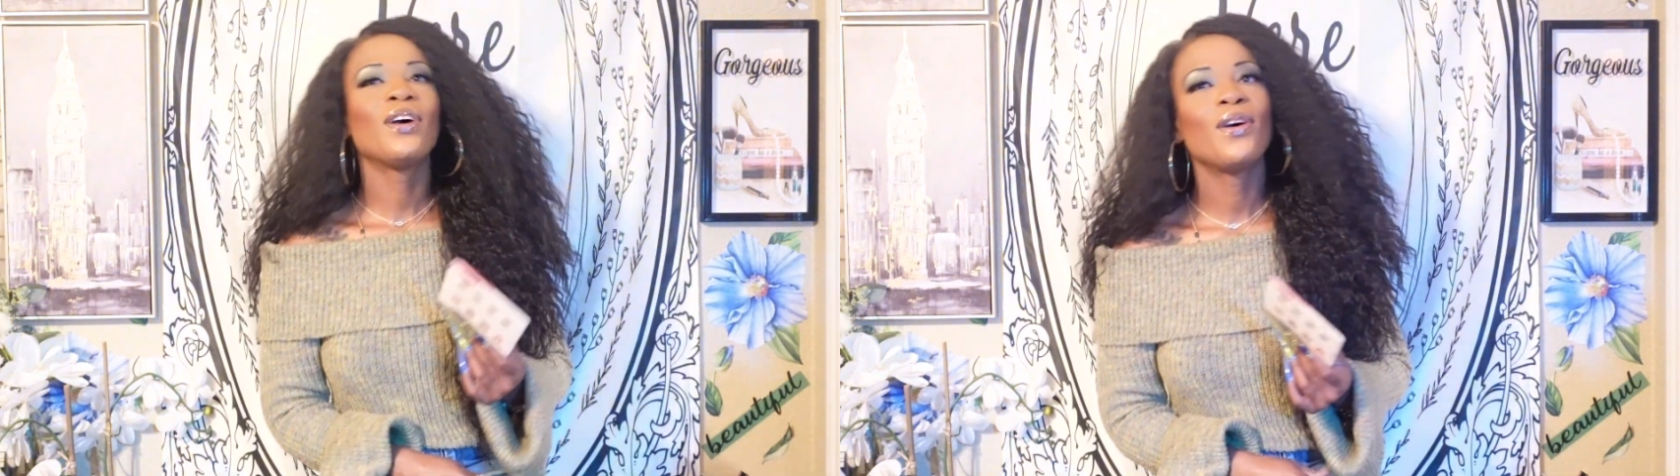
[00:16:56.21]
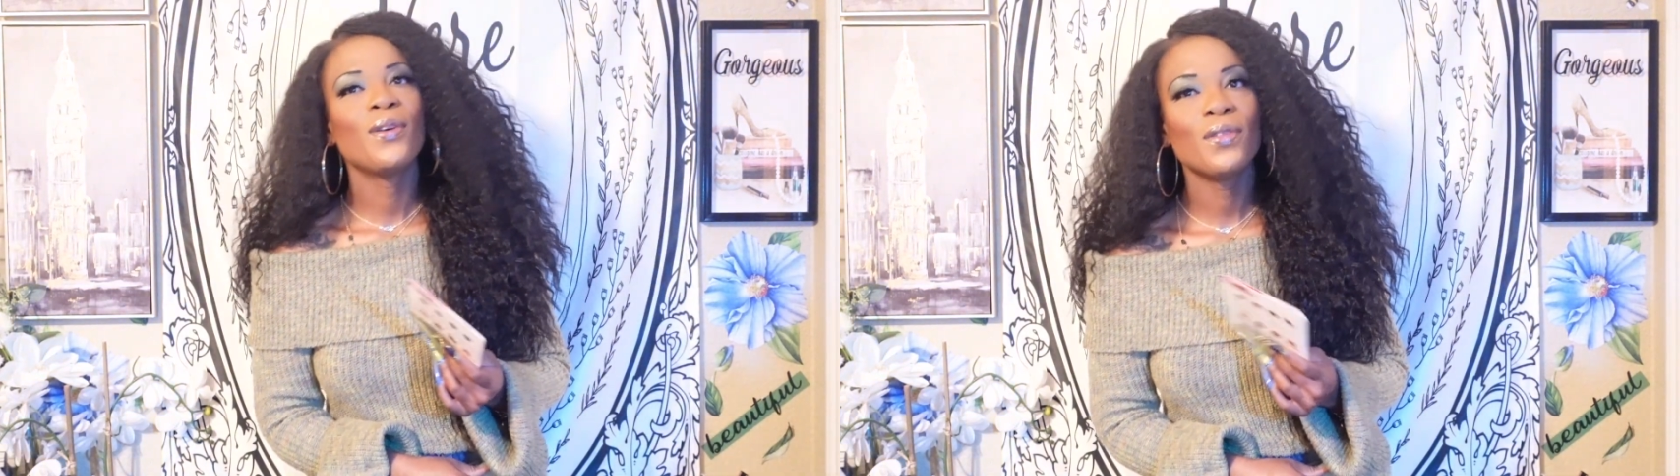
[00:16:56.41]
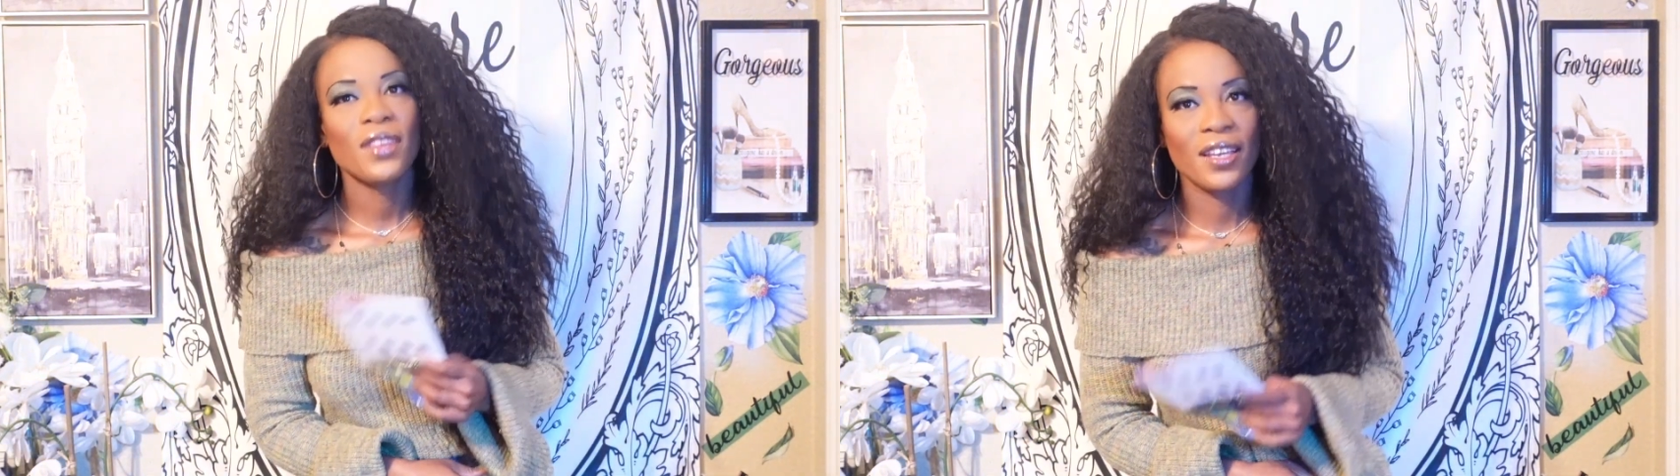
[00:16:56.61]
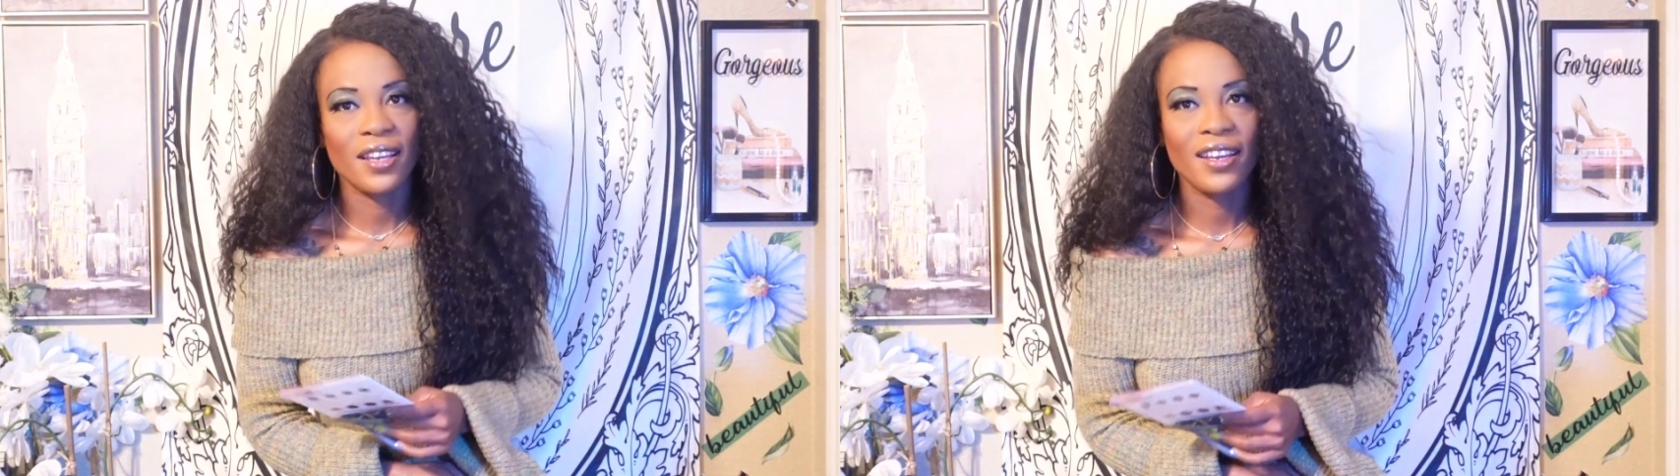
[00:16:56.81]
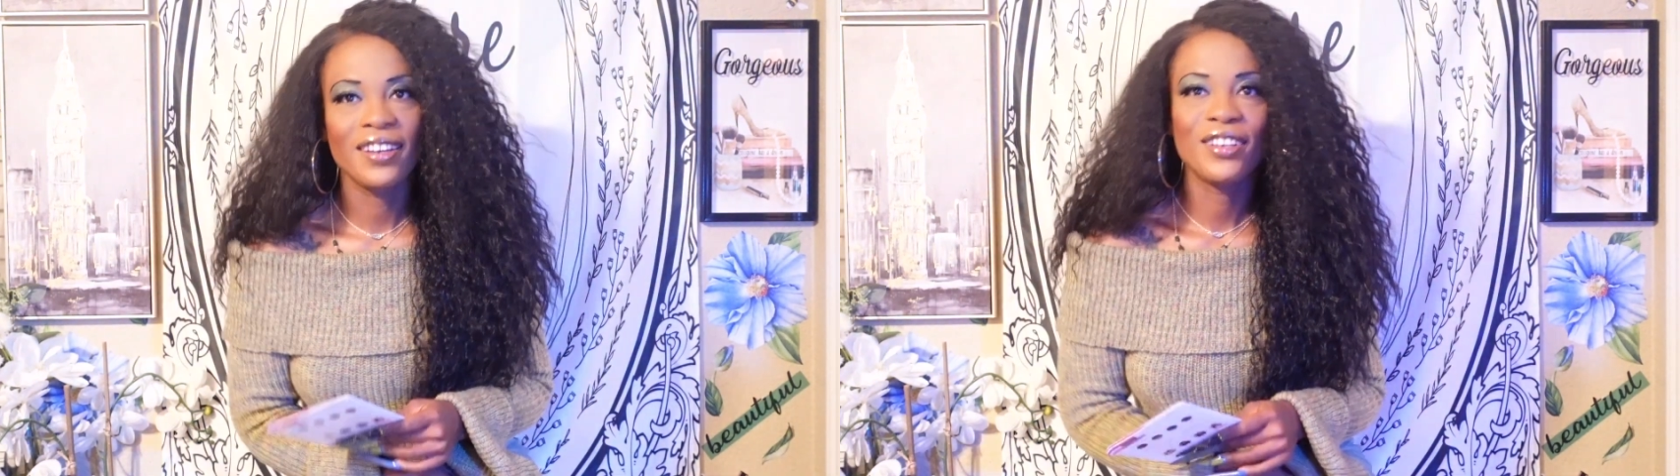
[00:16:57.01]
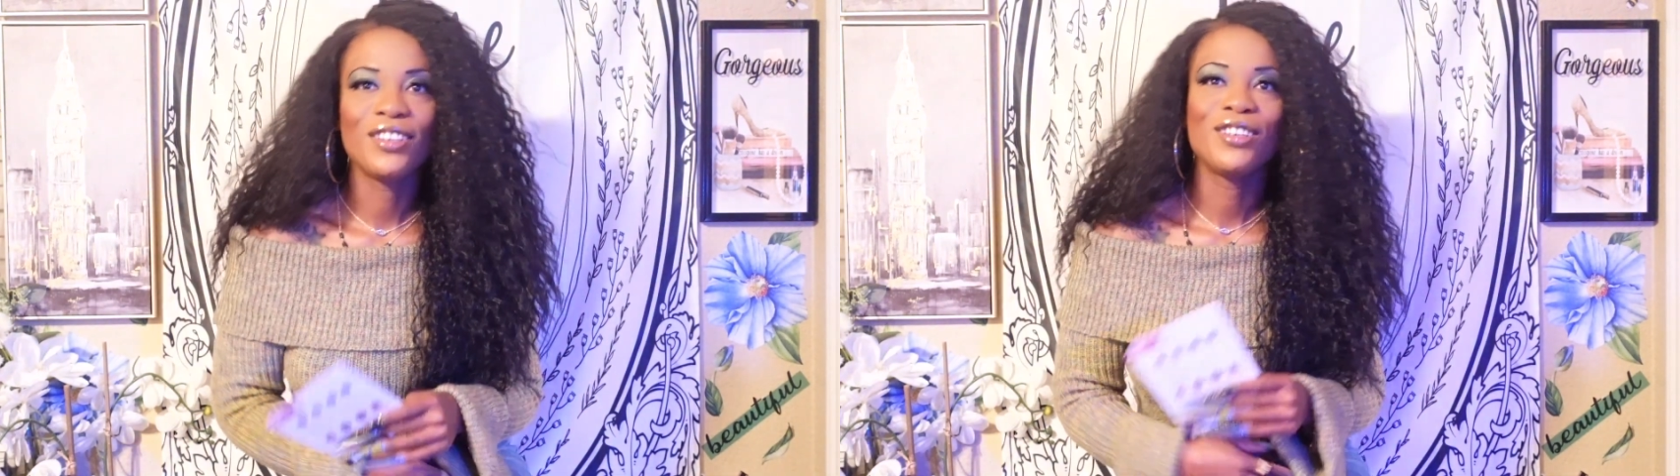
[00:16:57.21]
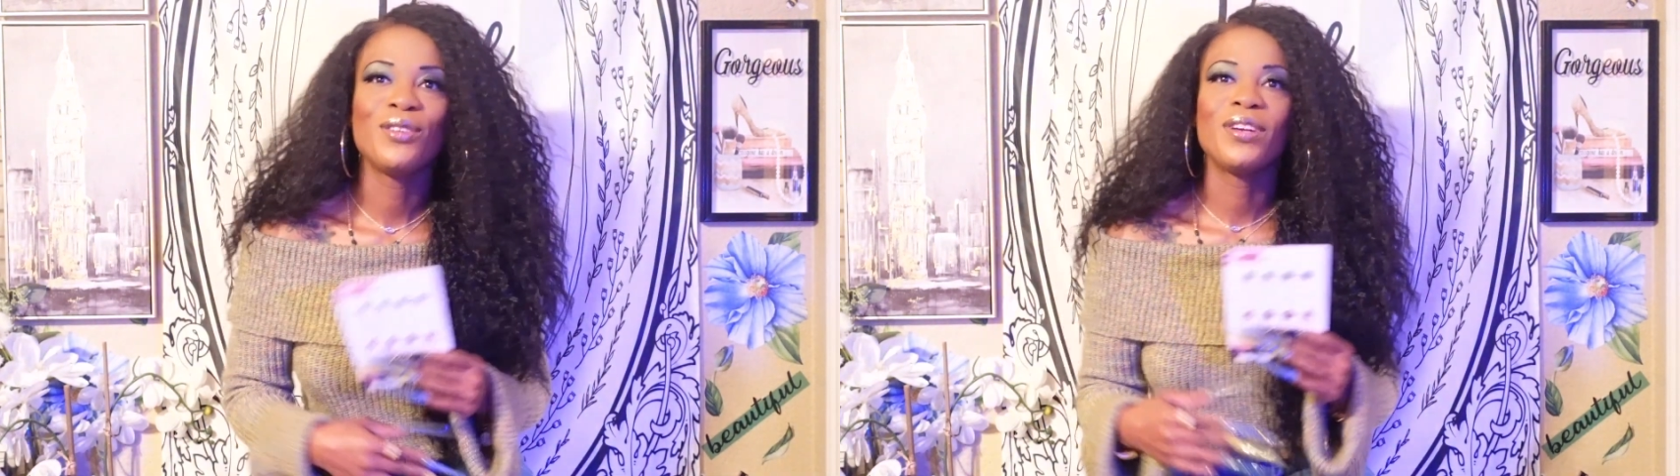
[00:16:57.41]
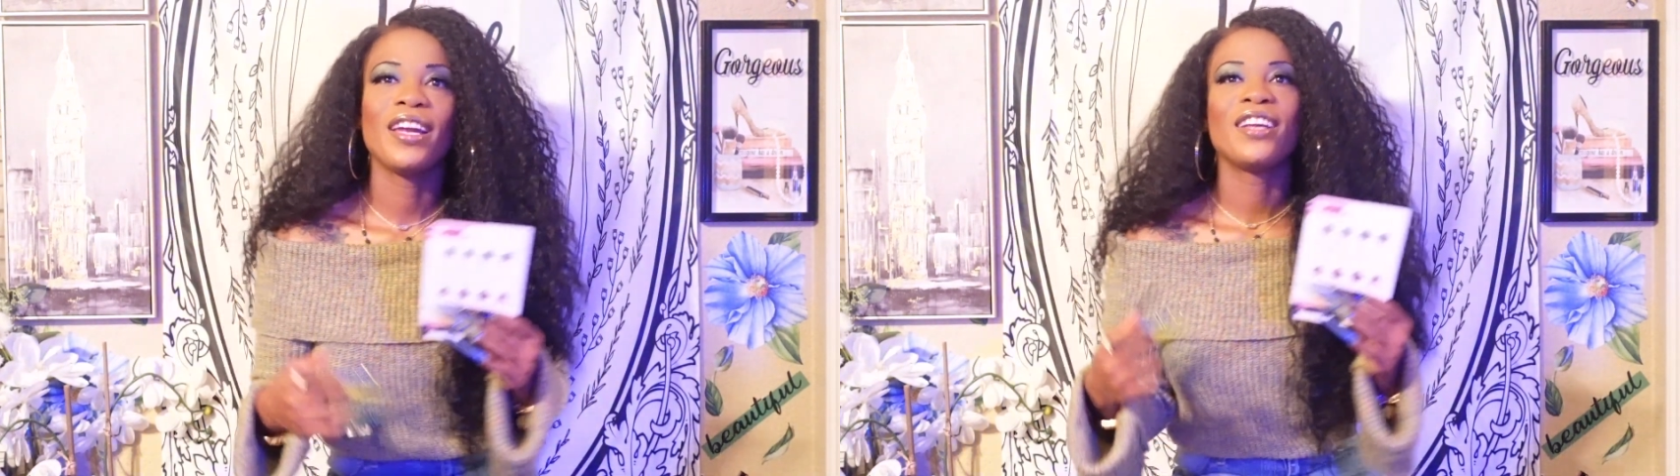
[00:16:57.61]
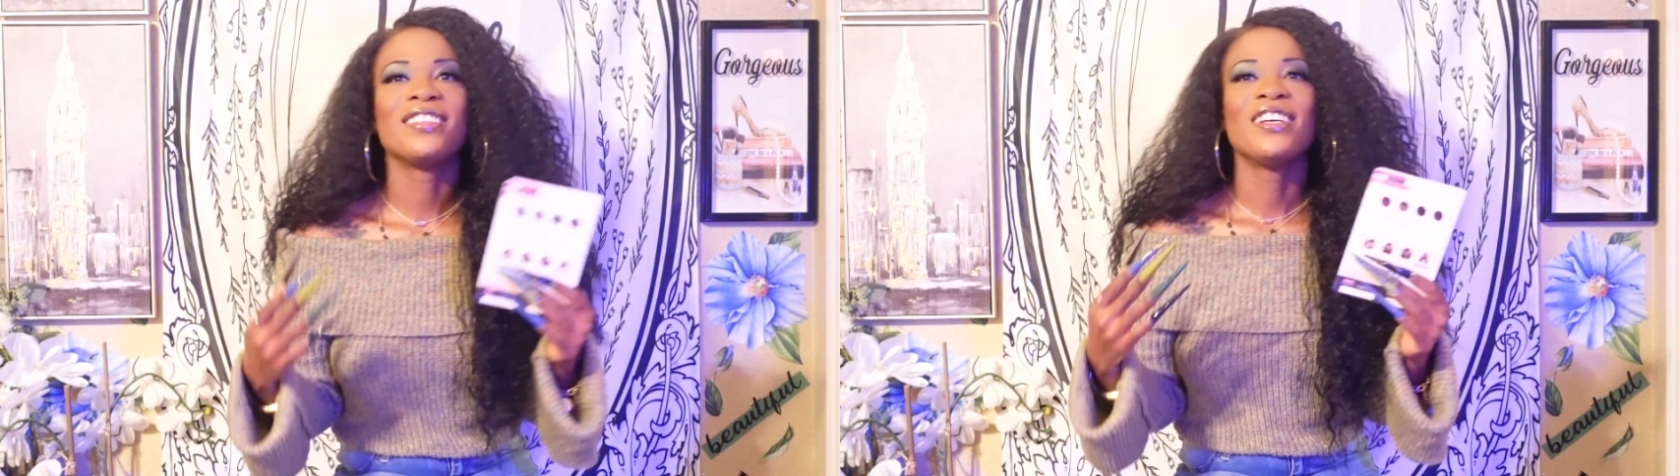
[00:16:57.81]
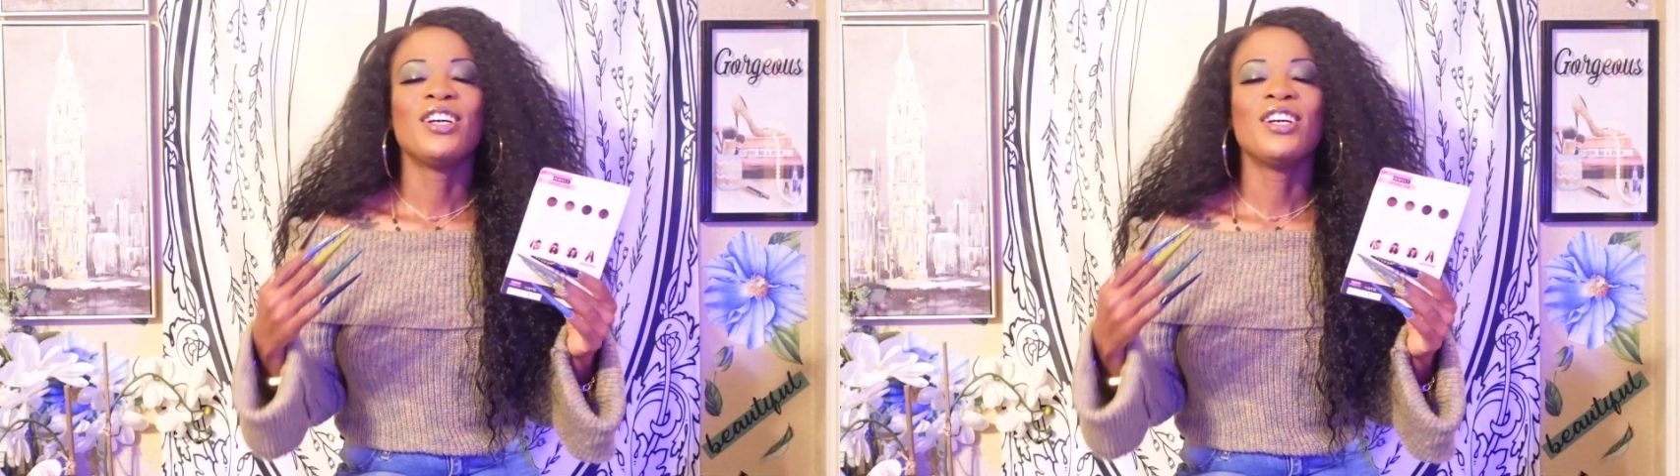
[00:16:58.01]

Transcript: own thing, you can